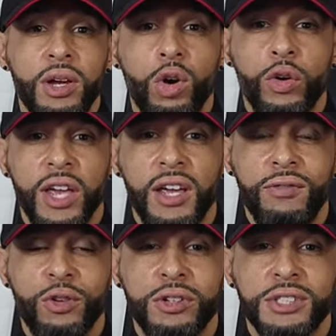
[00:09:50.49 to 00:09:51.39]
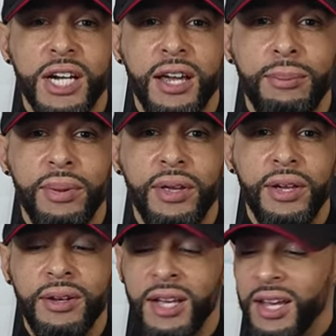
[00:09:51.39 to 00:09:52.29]
okay for the time
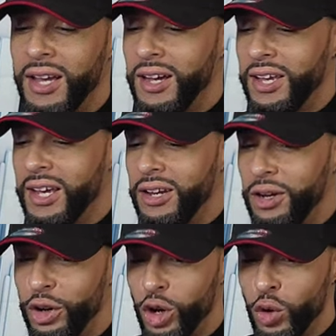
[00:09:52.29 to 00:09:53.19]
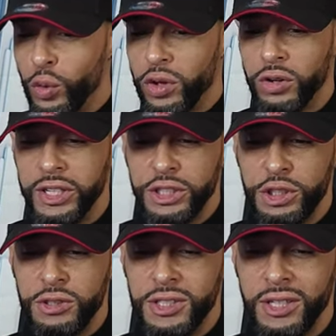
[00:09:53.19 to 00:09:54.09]
being. Again, no real
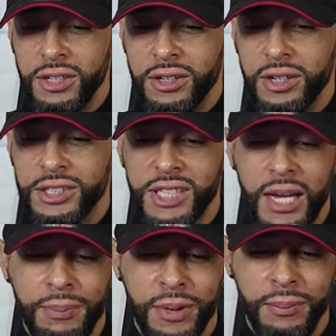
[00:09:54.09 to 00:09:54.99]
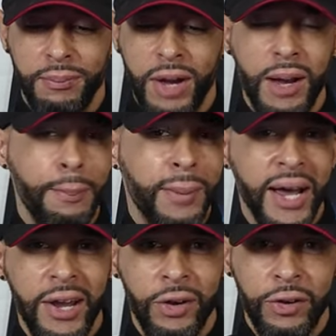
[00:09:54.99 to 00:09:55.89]
issues here except a
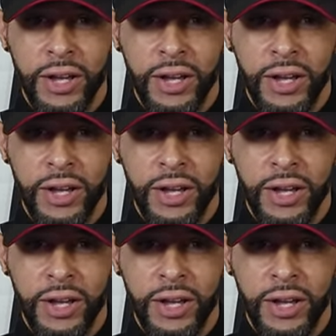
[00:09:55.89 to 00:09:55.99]
minor